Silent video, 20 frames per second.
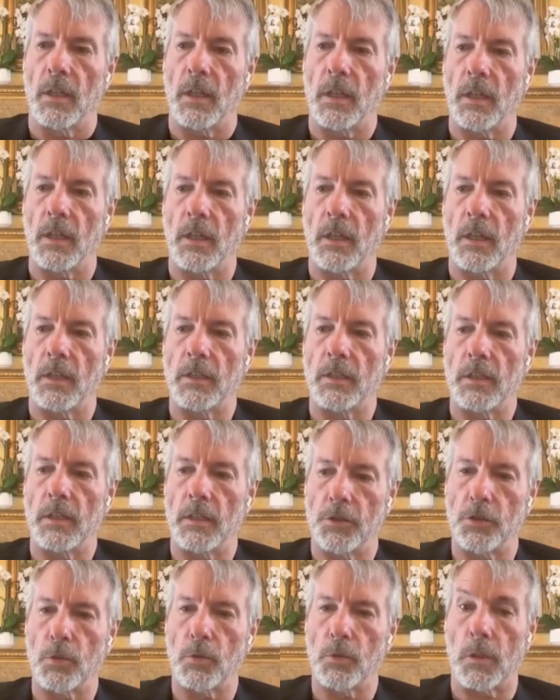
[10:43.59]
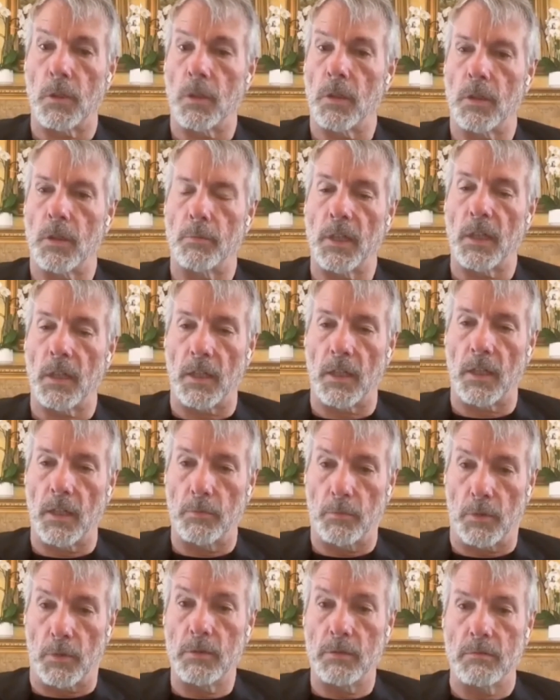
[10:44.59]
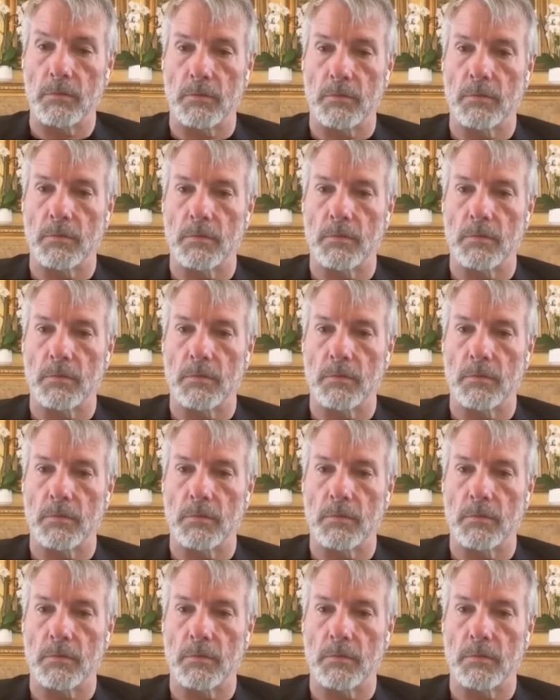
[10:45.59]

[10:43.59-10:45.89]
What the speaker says: And the issuer ought to be liable